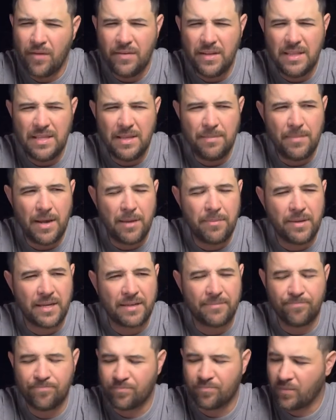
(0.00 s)
think there may be
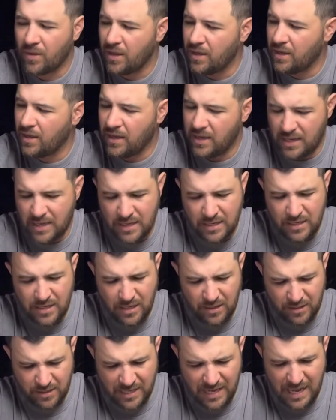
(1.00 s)
a, a,
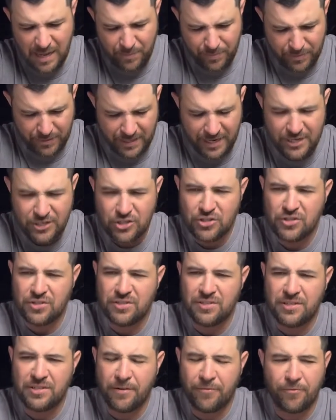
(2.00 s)
carbonation
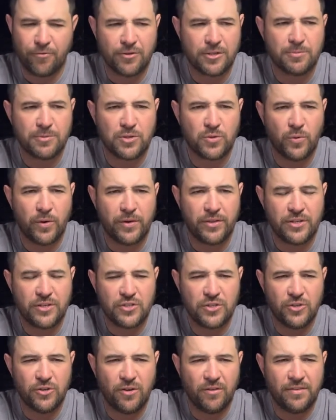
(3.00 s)
difference between the
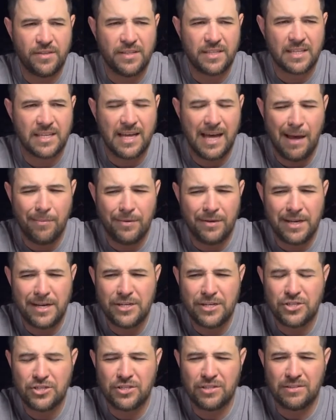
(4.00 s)
two. I think the
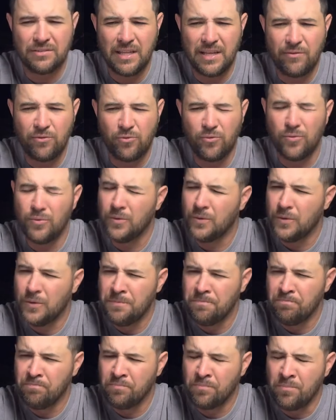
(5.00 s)
carbonation level
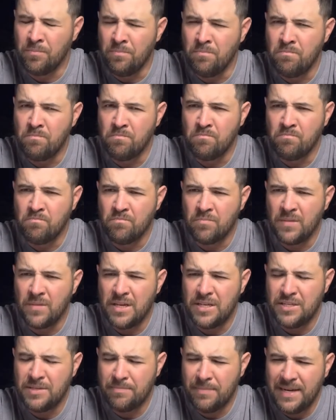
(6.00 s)

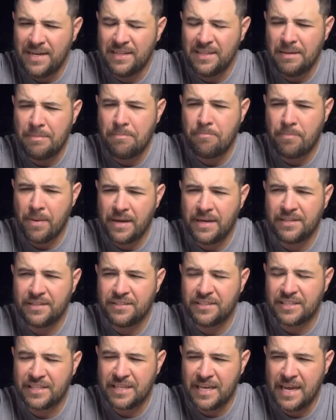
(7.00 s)
is immediately better than
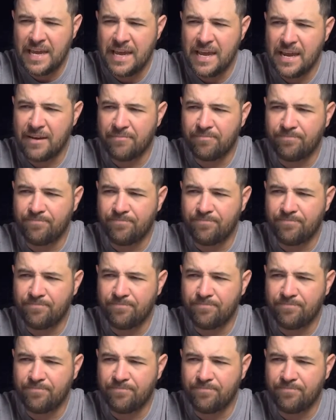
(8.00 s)
the can.